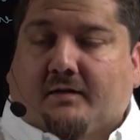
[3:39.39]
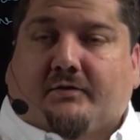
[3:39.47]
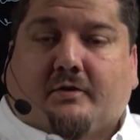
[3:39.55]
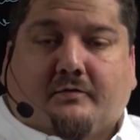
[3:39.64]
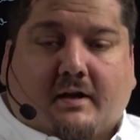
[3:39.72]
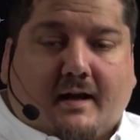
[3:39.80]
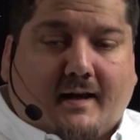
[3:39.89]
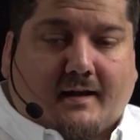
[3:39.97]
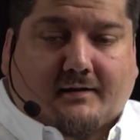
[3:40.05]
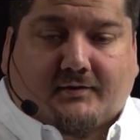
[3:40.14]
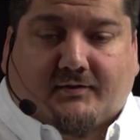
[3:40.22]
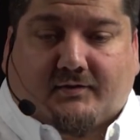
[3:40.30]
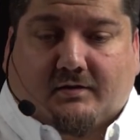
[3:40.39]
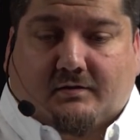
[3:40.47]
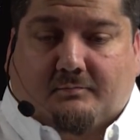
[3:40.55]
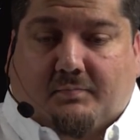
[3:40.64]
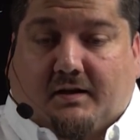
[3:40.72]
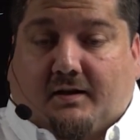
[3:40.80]
Server X,
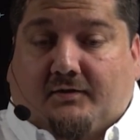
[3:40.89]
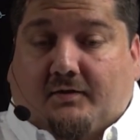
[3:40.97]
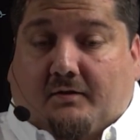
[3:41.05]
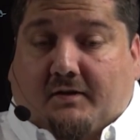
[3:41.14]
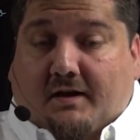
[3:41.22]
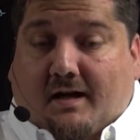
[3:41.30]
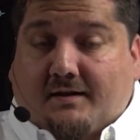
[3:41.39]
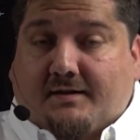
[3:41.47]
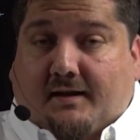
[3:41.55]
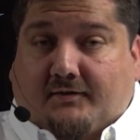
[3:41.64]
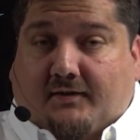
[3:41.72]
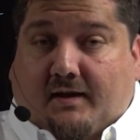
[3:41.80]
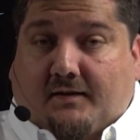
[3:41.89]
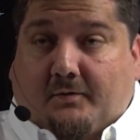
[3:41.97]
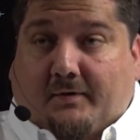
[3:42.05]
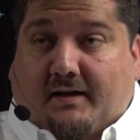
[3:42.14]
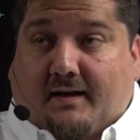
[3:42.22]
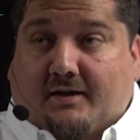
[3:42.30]
because of the context
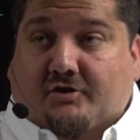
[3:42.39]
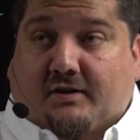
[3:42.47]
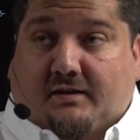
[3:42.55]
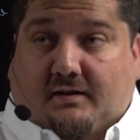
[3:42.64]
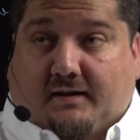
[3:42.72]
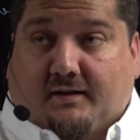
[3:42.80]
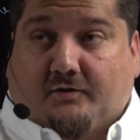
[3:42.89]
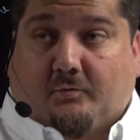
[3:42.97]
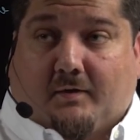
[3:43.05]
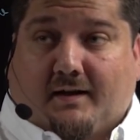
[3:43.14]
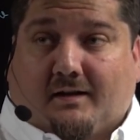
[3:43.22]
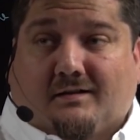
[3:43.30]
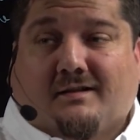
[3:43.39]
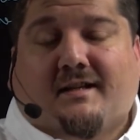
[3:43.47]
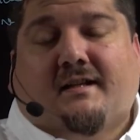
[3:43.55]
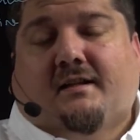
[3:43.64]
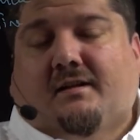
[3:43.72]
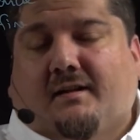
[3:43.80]
that we can actually glean as well,
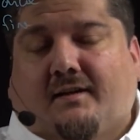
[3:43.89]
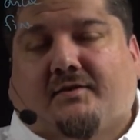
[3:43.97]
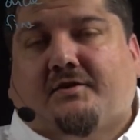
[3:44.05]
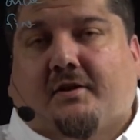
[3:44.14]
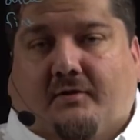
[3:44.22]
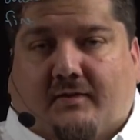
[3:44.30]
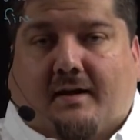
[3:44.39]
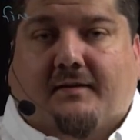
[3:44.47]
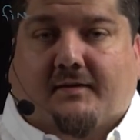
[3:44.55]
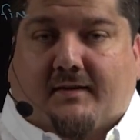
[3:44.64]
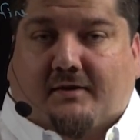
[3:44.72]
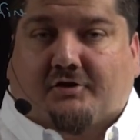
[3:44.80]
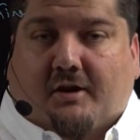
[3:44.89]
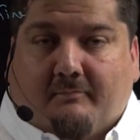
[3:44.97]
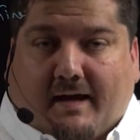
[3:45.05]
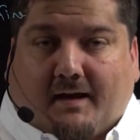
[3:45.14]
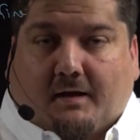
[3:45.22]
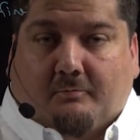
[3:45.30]
as it turns out, that's actually a
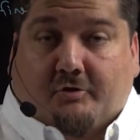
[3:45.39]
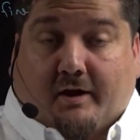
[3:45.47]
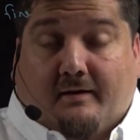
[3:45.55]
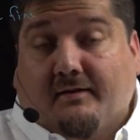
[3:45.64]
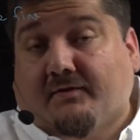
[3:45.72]
backup drive.